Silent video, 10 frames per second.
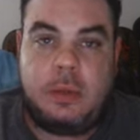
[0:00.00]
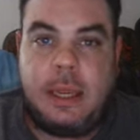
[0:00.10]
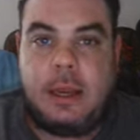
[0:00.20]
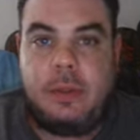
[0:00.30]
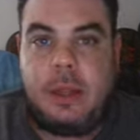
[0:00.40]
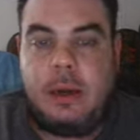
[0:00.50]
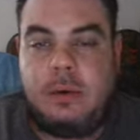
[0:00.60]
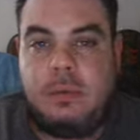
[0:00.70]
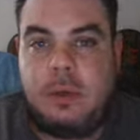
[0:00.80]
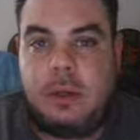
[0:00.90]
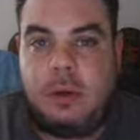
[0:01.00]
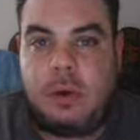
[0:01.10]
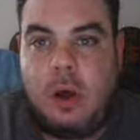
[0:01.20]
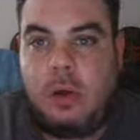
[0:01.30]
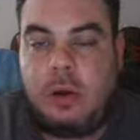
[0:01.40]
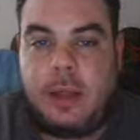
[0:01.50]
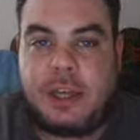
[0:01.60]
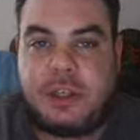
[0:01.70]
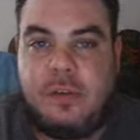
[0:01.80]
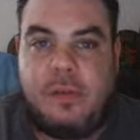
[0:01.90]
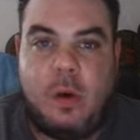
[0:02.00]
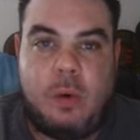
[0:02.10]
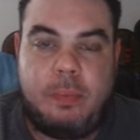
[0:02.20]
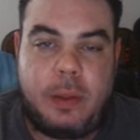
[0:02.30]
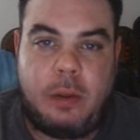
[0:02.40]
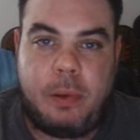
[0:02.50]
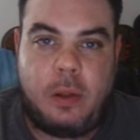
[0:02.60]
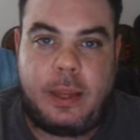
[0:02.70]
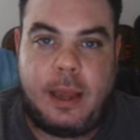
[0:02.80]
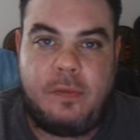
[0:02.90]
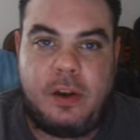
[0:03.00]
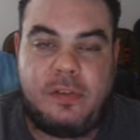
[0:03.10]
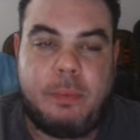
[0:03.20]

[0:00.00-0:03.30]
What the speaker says: he can then he'll call an election, vote with Pierre Poilievre, and if